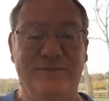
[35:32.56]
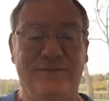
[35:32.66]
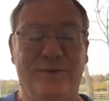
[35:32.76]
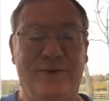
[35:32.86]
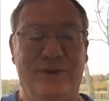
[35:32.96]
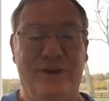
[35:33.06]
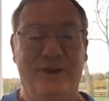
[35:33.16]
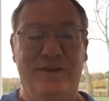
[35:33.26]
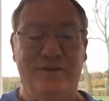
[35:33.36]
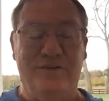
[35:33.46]
Well, they
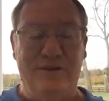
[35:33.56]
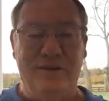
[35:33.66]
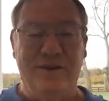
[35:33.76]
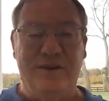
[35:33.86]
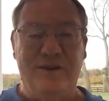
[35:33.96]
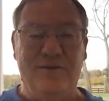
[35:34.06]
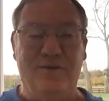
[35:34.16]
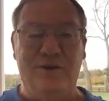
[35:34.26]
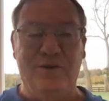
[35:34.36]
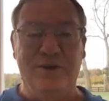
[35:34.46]
can
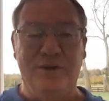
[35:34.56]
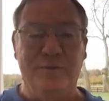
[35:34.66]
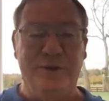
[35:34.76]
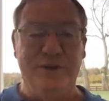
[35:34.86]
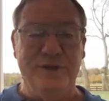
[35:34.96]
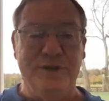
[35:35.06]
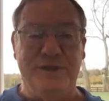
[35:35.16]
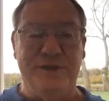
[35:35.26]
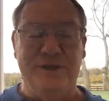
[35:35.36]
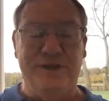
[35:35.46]
grow into the business
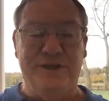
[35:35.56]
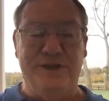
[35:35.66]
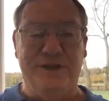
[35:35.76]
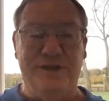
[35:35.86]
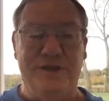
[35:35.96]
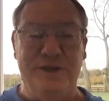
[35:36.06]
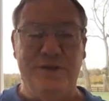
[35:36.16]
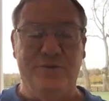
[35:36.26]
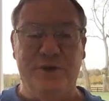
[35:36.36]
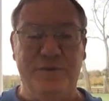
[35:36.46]
and continue
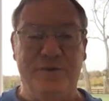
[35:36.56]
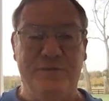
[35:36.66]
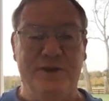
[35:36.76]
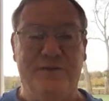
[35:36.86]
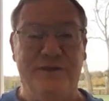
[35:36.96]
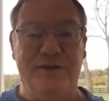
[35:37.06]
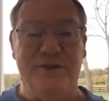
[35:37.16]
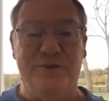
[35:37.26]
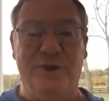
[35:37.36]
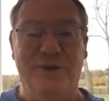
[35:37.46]
to reap the benefits
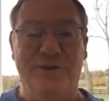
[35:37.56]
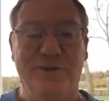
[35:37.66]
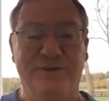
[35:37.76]
as well.